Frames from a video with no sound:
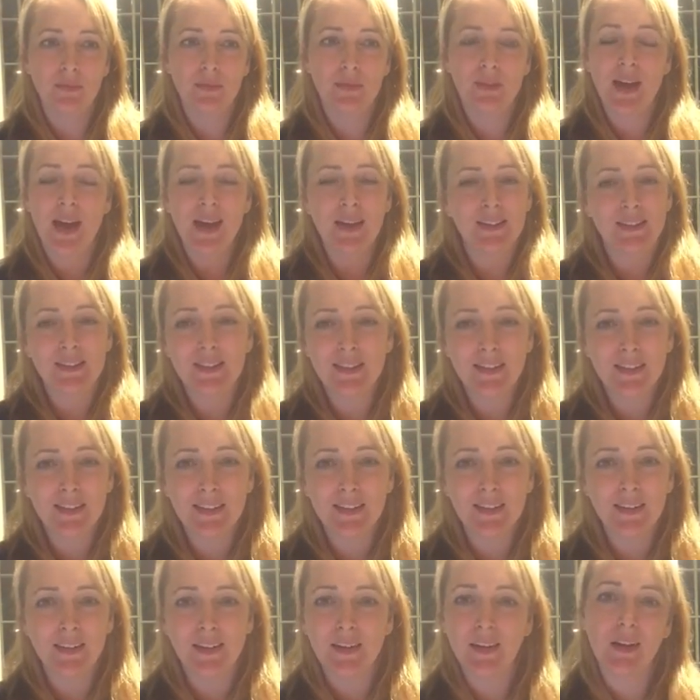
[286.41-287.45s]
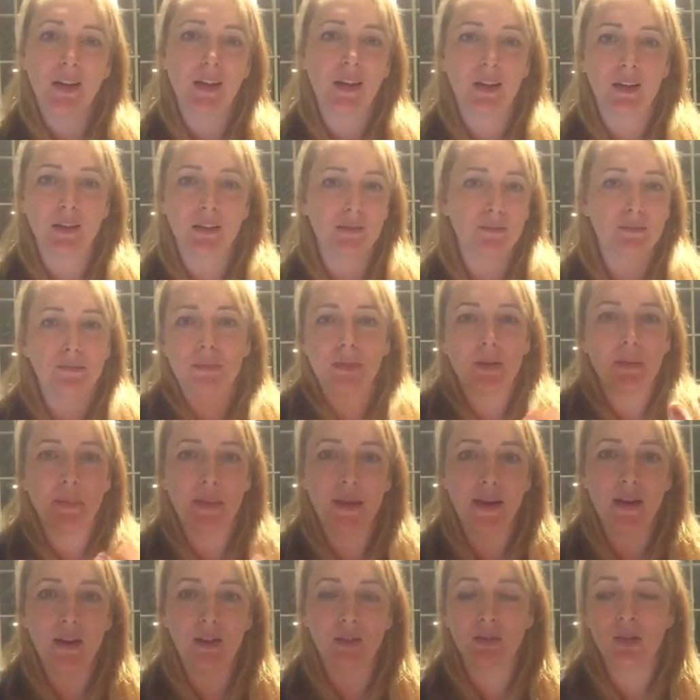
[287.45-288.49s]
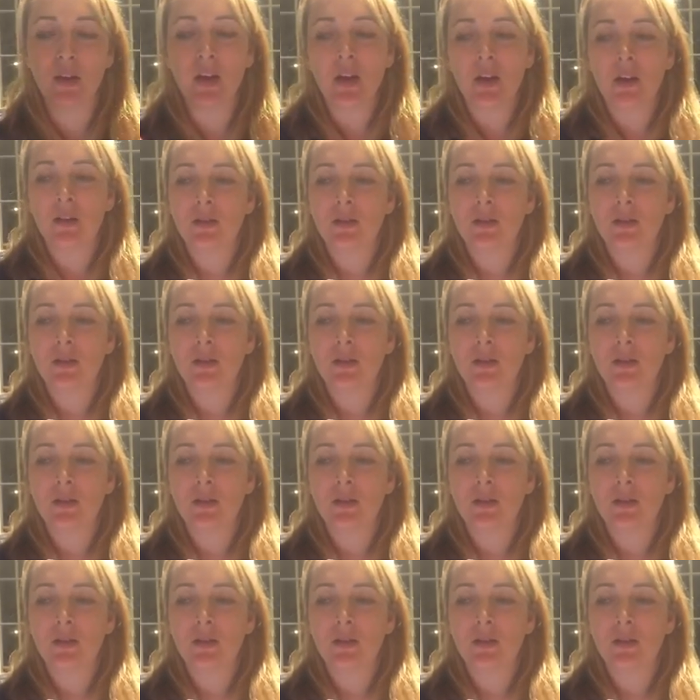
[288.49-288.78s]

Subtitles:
testing and something else.